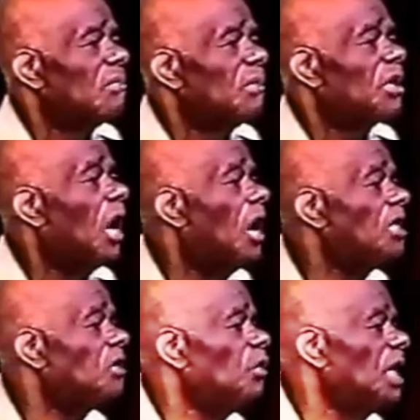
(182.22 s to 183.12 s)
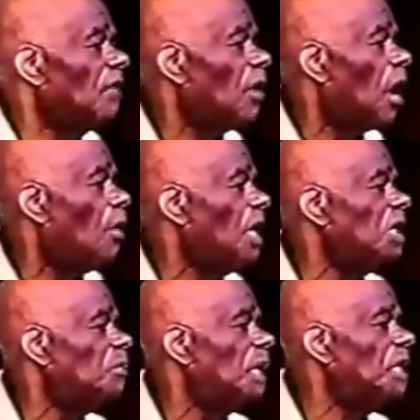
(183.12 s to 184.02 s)
Because we have
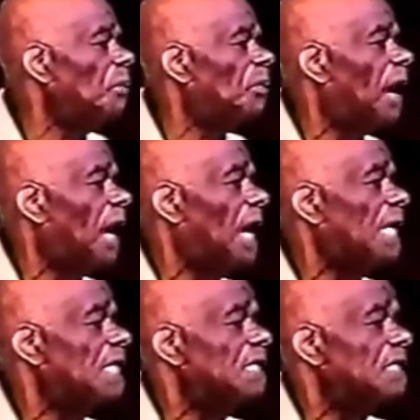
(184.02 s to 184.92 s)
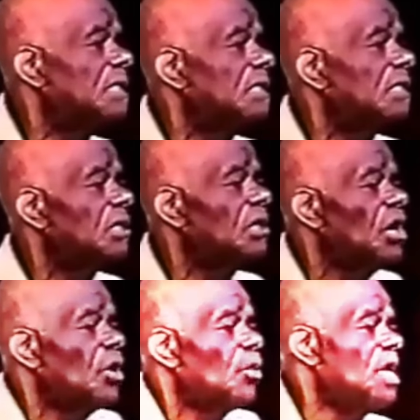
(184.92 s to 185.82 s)
always been the
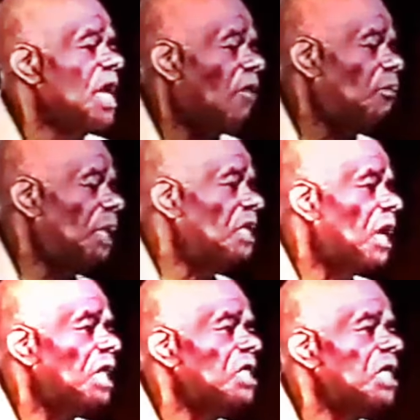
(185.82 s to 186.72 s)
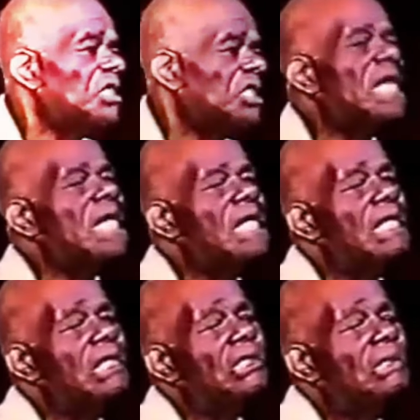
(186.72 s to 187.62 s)
prize, we have been under
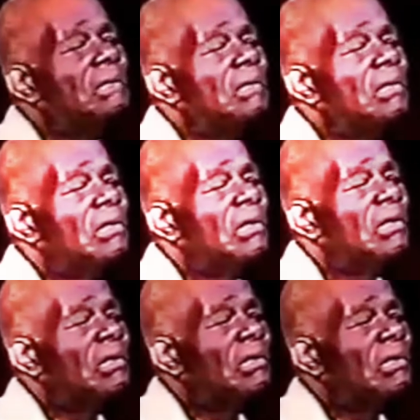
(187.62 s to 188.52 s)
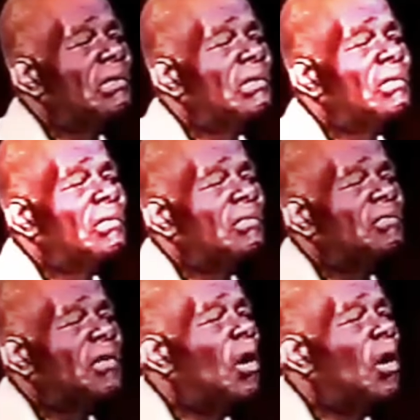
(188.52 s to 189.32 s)
siege for